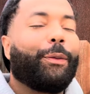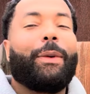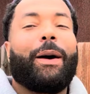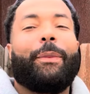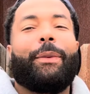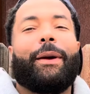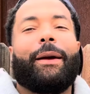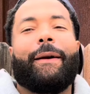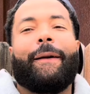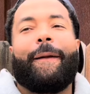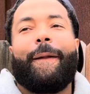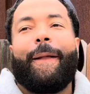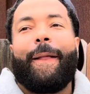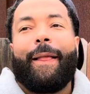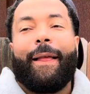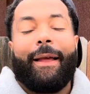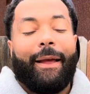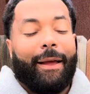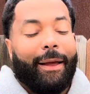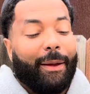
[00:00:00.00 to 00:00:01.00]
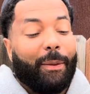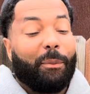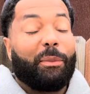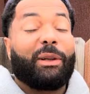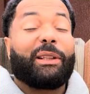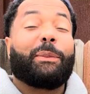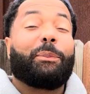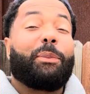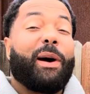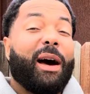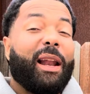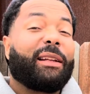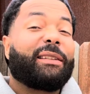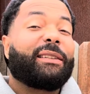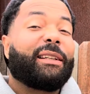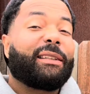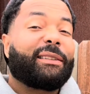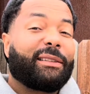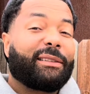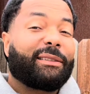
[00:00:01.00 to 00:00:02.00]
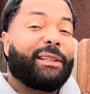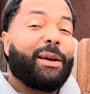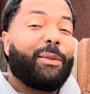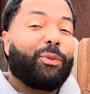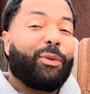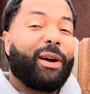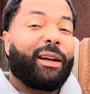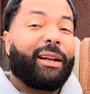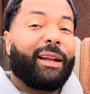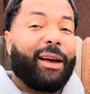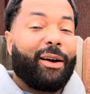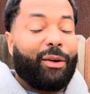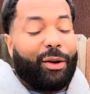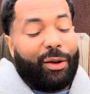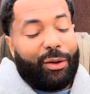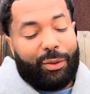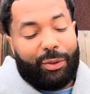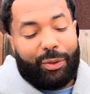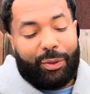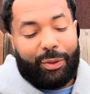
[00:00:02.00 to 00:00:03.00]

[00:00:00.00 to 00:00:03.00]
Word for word: my bad. But the politics is up right now, though.